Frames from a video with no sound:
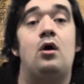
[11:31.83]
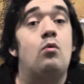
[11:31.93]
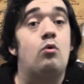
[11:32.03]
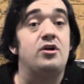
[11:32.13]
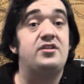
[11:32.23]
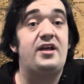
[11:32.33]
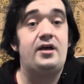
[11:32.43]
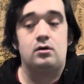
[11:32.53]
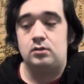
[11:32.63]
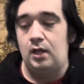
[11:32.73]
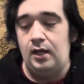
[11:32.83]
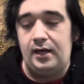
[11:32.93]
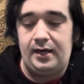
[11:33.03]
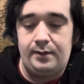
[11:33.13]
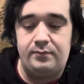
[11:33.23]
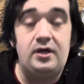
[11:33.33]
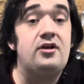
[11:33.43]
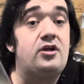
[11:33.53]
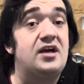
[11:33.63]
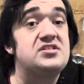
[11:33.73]
What the hell? You
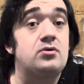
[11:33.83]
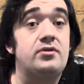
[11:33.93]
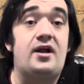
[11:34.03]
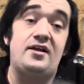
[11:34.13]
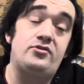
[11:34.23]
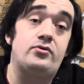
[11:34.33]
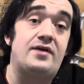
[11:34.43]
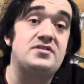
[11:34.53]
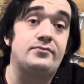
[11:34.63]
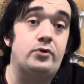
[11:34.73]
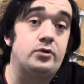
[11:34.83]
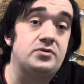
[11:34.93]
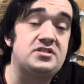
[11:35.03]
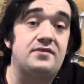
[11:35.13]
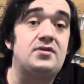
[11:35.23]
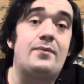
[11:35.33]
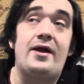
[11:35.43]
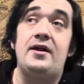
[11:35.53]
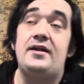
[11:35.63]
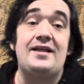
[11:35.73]
guys saw that I do have some Mirkwood stuff that I
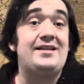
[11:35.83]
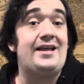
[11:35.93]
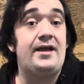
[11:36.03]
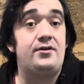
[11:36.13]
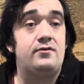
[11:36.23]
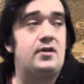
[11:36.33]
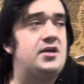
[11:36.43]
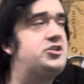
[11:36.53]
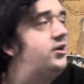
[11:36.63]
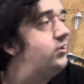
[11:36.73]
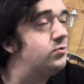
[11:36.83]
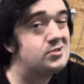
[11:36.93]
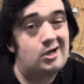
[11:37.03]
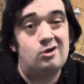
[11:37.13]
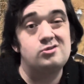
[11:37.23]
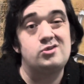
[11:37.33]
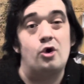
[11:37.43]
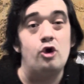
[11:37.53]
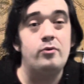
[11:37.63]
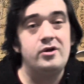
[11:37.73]
painted at the end of last year. I think it was like
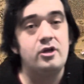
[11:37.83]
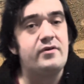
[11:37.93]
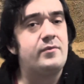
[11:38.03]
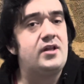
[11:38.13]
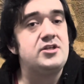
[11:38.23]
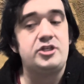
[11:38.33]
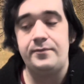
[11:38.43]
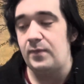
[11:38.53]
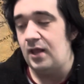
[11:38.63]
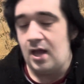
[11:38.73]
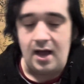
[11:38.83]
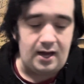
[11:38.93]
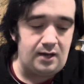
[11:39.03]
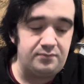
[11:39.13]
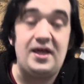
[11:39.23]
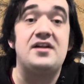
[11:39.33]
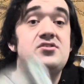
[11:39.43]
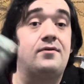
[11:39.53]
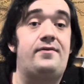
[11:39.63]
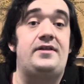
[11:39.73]
October, November last year. That is
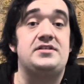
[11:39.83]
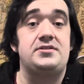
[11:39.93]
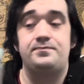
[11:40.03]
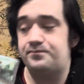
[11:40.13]
not for this.